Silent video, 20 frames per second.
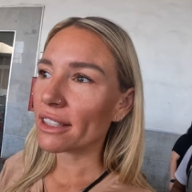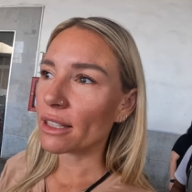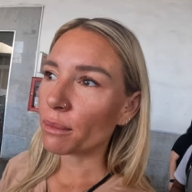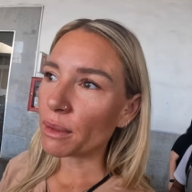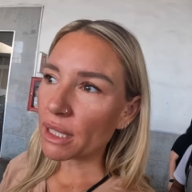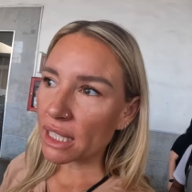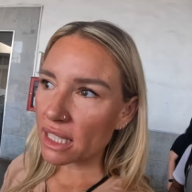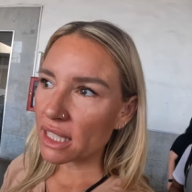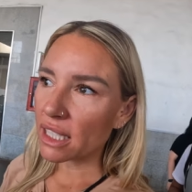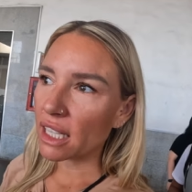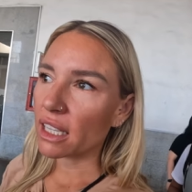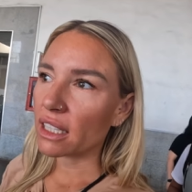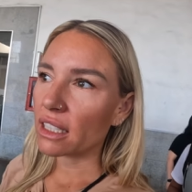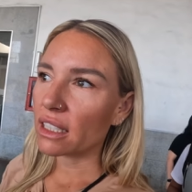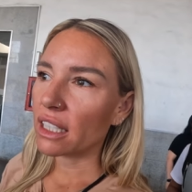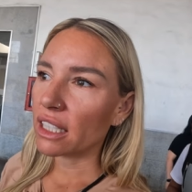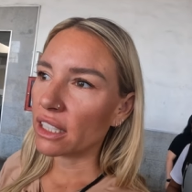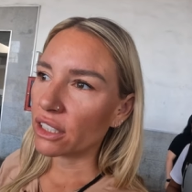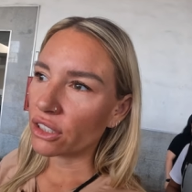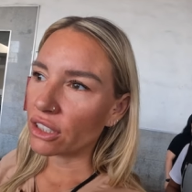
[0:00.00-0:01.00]
the bus there
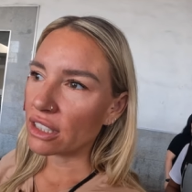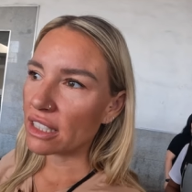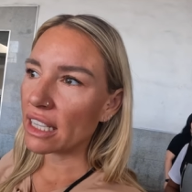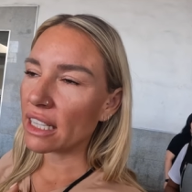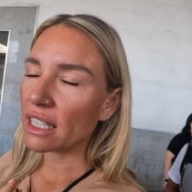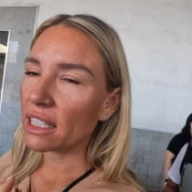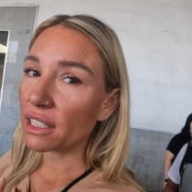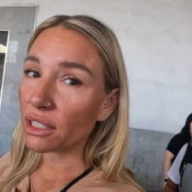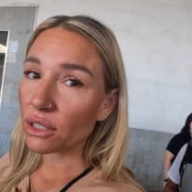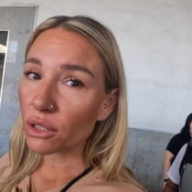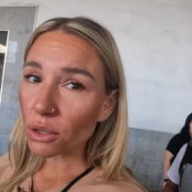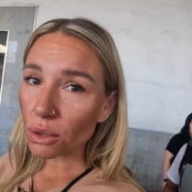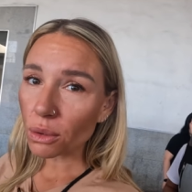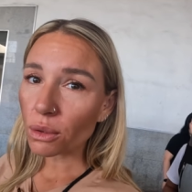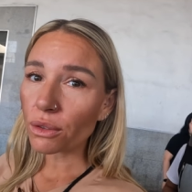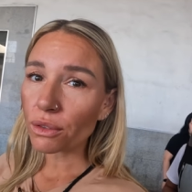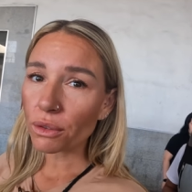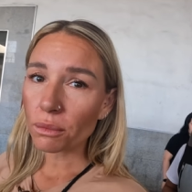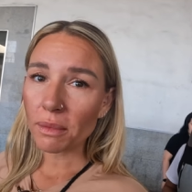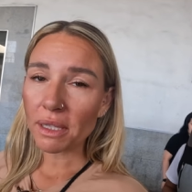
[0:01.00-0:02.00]
and not taking a
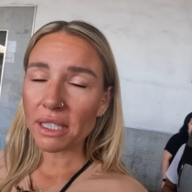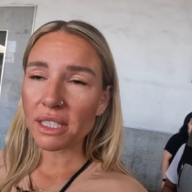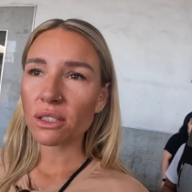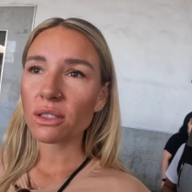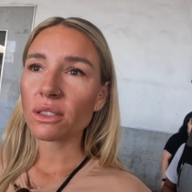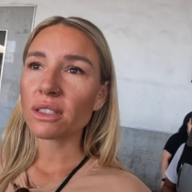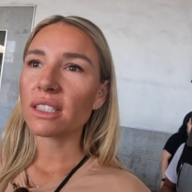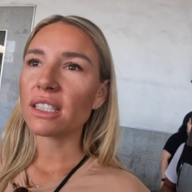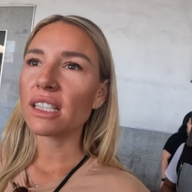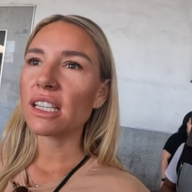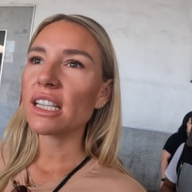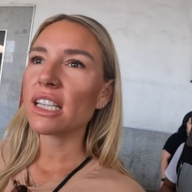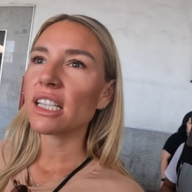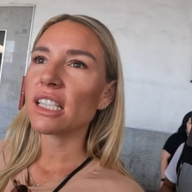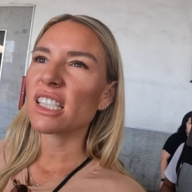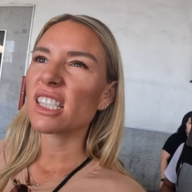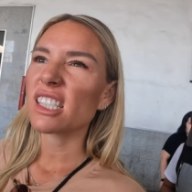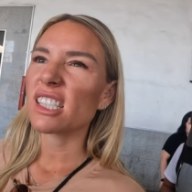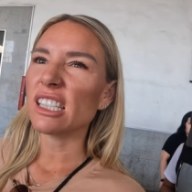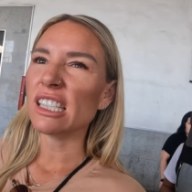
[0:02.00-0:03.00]
tour from Mexico City
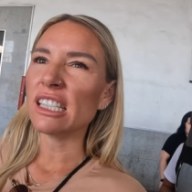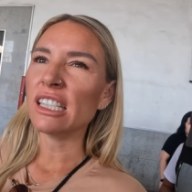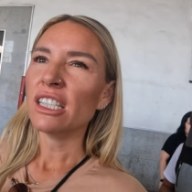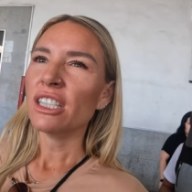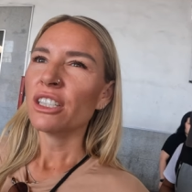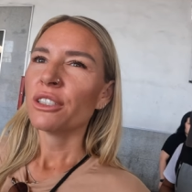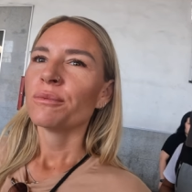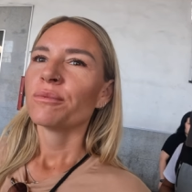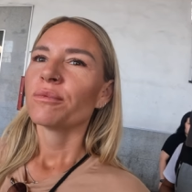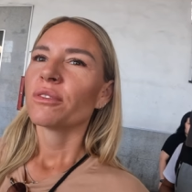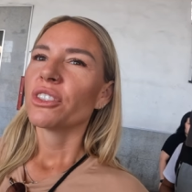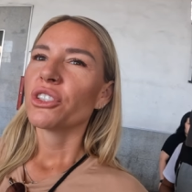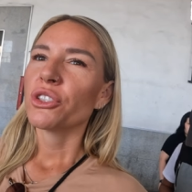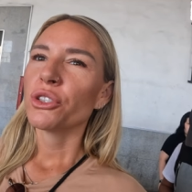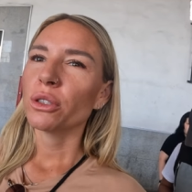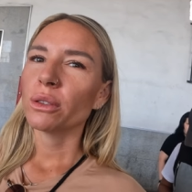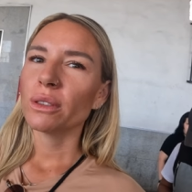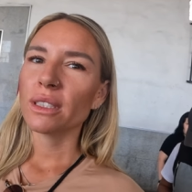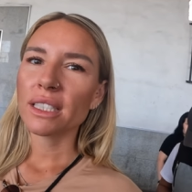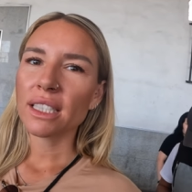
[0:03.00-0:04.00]
is the
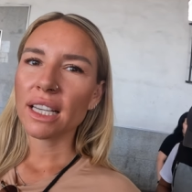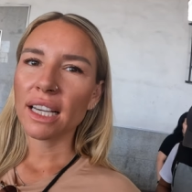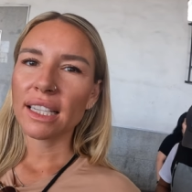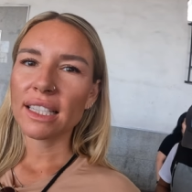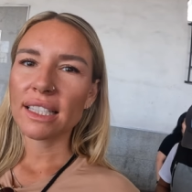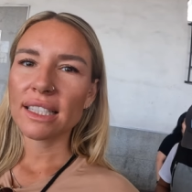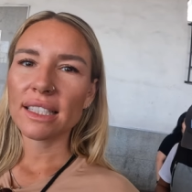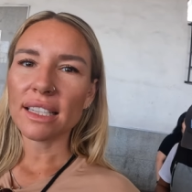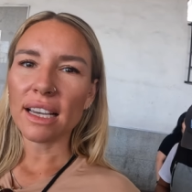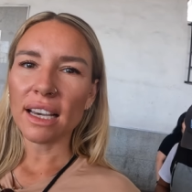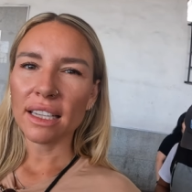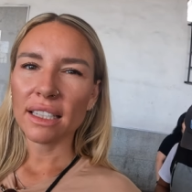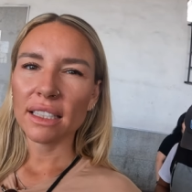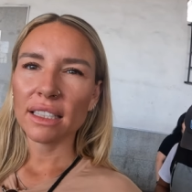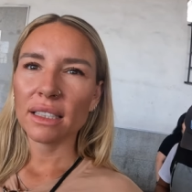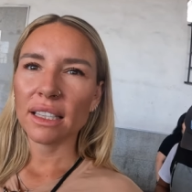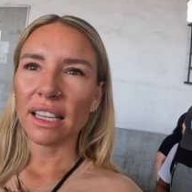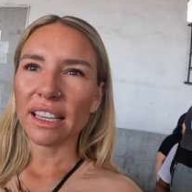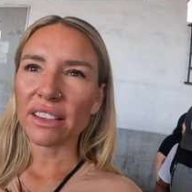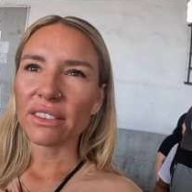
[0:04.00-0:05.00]
tours kind of start at like